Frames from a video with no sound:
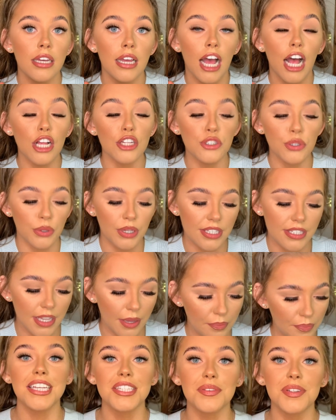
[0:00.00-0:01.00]
I'll show you
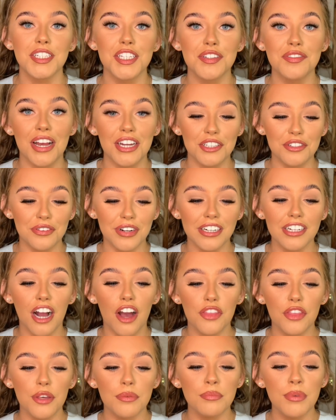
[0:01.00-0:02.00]
it. So I just ran over and
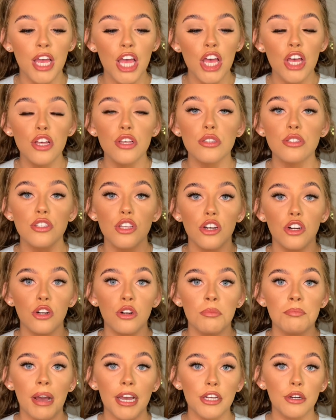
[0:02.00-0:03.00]
got them.
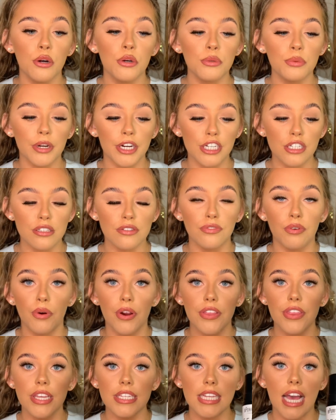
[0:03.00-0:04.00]
So my code works
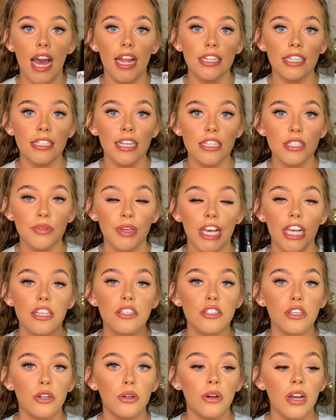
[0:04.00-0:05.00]
for the tanning as well,
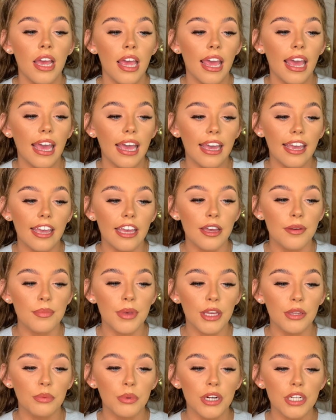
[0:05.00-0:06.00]
so
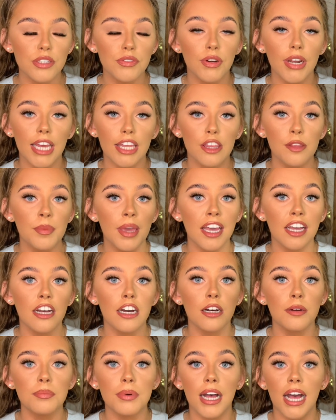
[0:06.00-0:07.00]
it works for like the
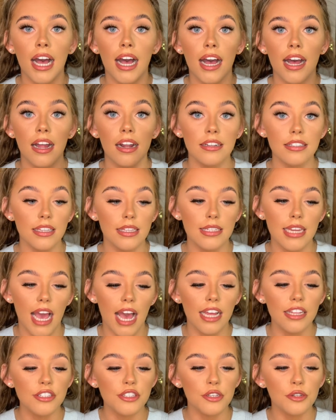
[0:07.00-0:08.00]
makeup and the
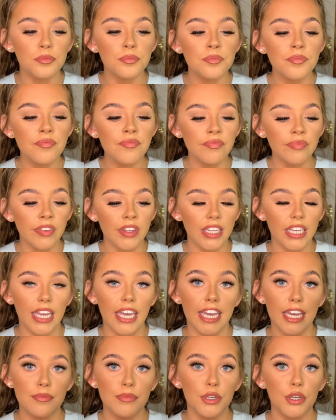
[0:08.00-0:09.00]
tan. So
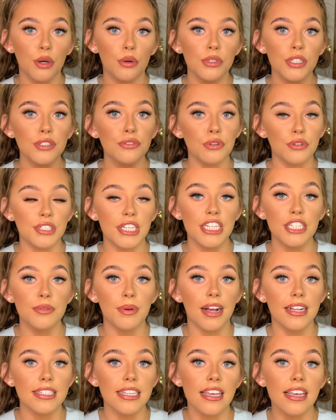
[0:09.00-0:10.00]
the code is
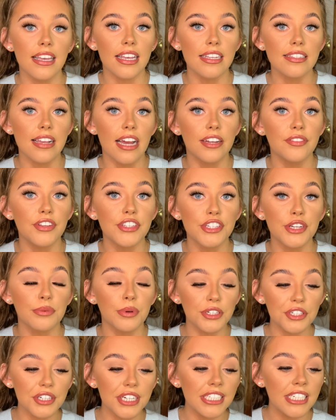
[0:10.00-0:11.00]
roisint20 in any of you are
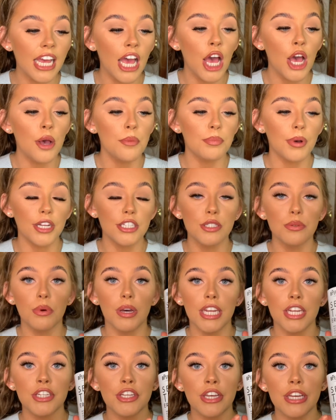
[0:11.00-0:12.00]
wondering. But
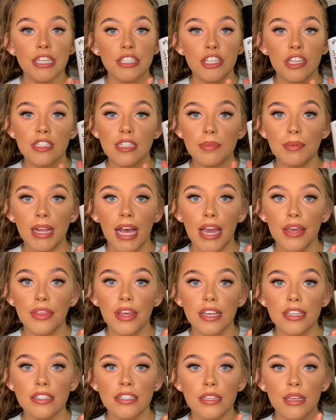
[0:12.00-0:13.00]
what I do is just apply
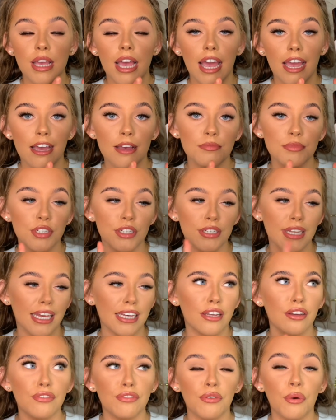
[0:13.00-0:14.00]
this to
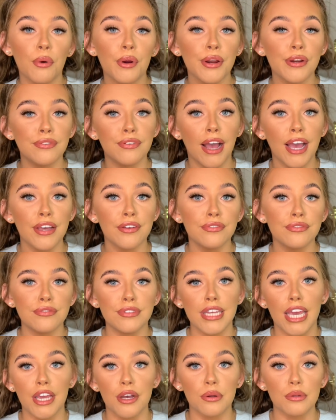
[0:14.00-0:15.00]
like 4 or 5
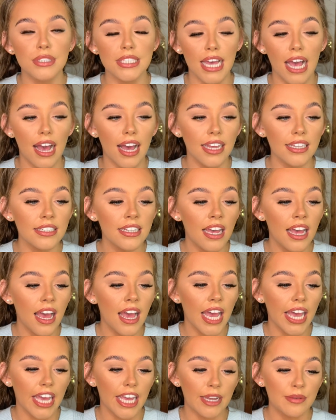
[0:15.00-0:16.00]
day old tan,
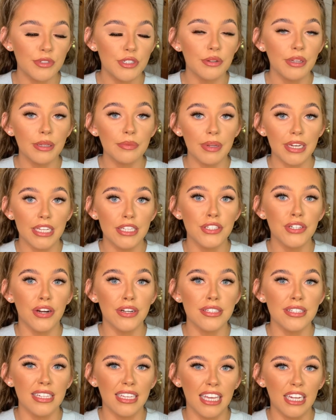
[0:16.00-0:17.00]
like when it
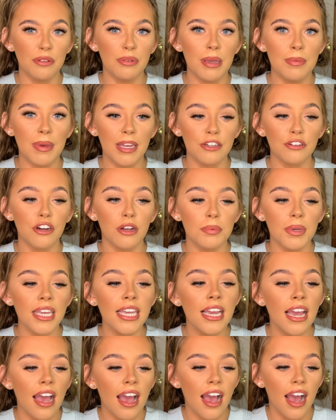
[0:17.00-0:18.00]
starts to get a wee bit
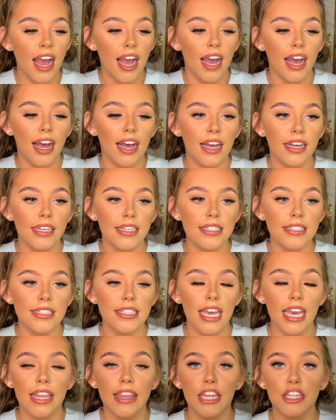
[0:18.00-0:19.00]
grubby, and
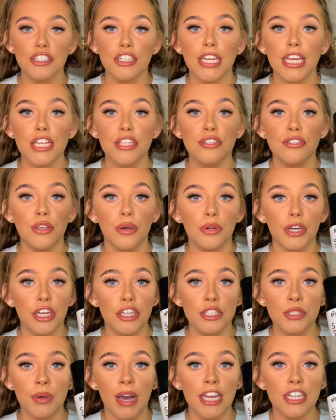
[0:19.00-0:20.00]
it literally is so
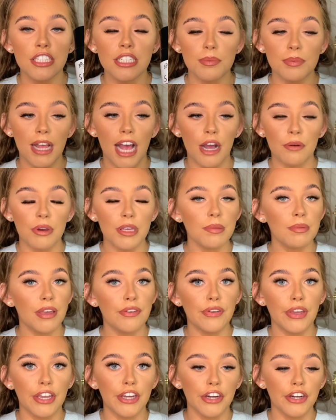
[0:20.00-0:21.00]
good. So I just apply it with my
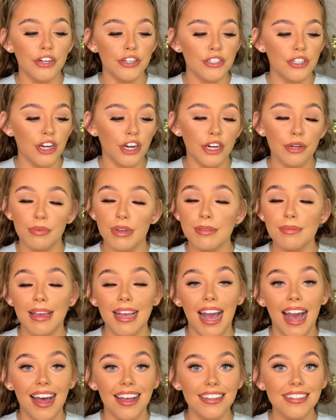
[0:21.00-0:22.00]
fingers, or with my
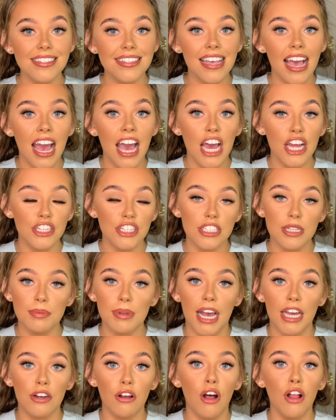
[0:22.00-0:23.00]
hands, just
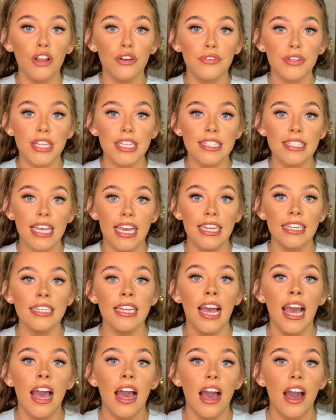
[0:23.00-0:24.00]
apply it all over the
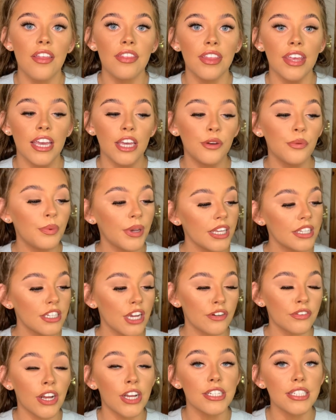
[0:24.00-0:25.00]
skin, and then wait
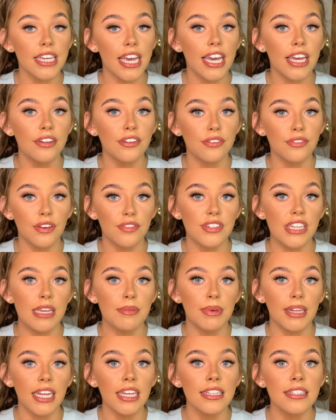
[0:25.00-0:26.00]
around 10 to 15
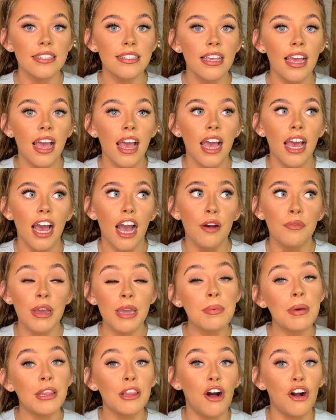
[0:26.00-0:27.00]
minutes, a wee
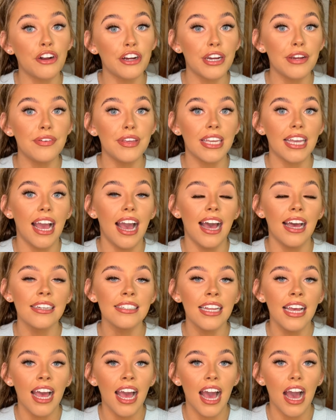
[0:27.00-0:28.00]
bit longer if you
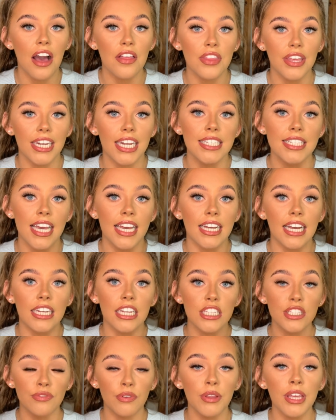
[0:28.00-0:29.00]
can. And then I take an
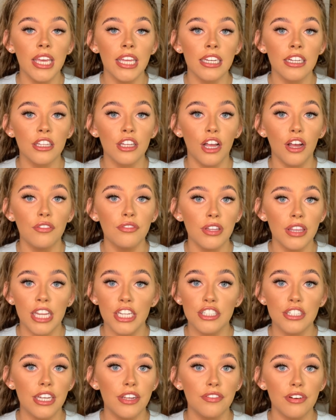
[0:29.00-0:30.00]
exfoliating glove,
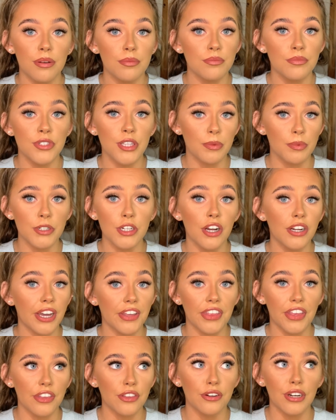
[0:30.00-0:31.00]
literally from Superdrug, I
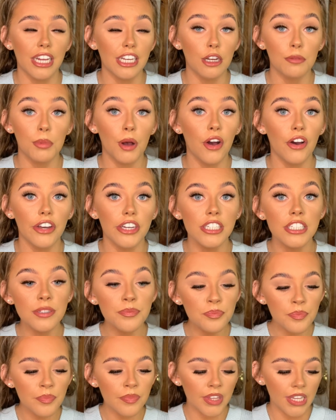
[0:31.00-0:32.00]
think they're like £1,
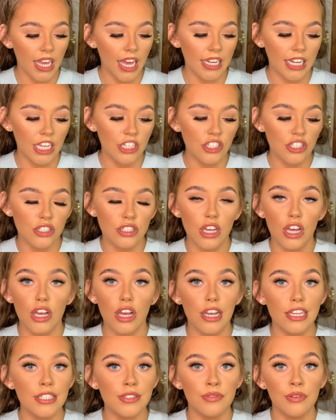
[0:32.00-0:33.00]
and I just
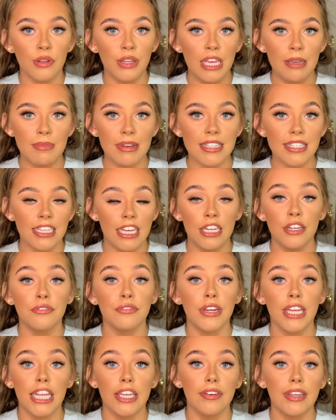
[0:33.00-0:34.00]
exfoliate my skin
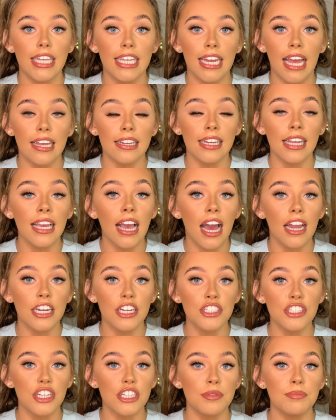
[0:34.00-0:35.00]
really, really lightly, and
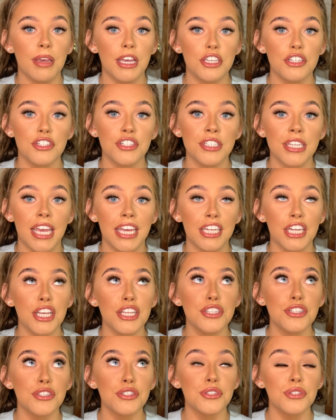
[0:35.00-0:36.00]
it just makes your skin
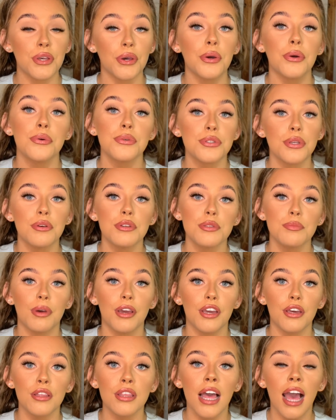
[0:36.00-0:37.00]
so, so
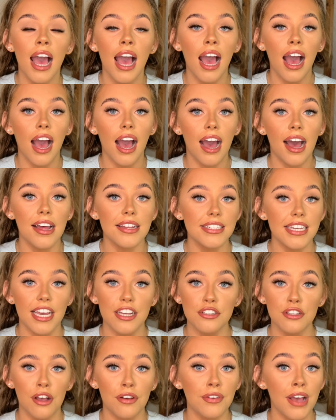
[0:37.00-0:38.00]
smooth and
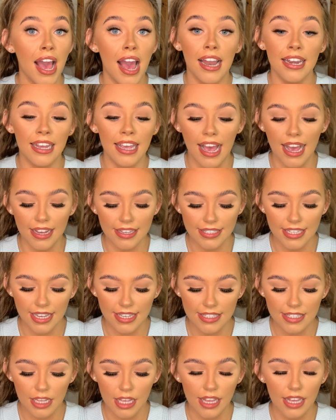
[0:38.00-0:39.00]
takes off any
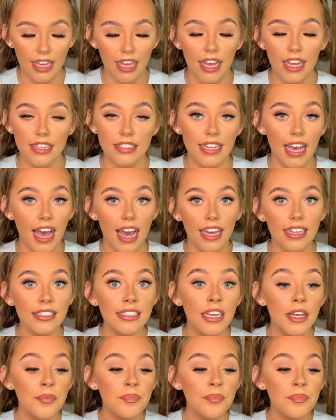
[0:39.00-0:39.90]
excess tan.